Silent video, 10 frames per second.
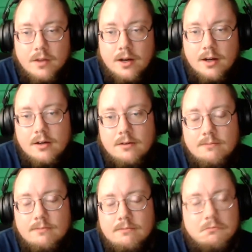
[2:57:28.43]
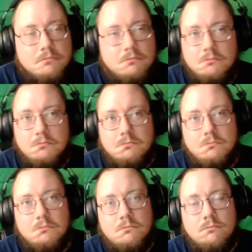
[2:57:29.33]
um,
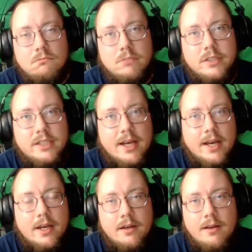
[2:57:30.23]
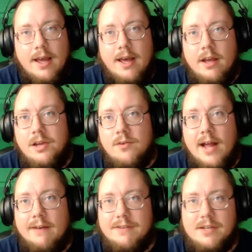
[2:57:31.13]
say,
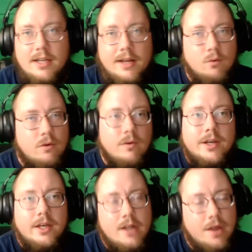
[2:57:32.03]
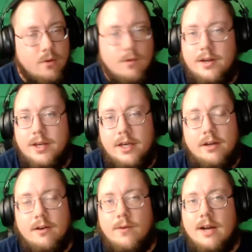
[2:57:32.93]
handicrafts like woodworking,
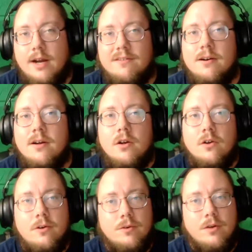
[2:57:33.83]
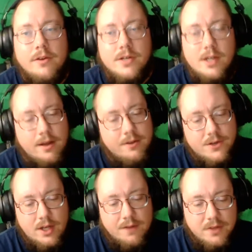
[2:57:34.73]
leatherworking, or whatever. Cool. There's other
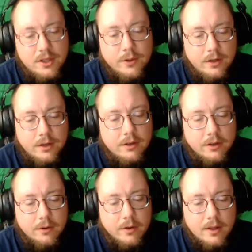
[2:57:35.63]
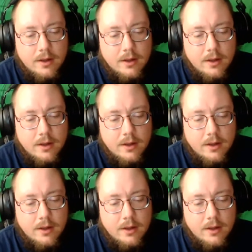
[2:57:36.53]
stuff that you can do.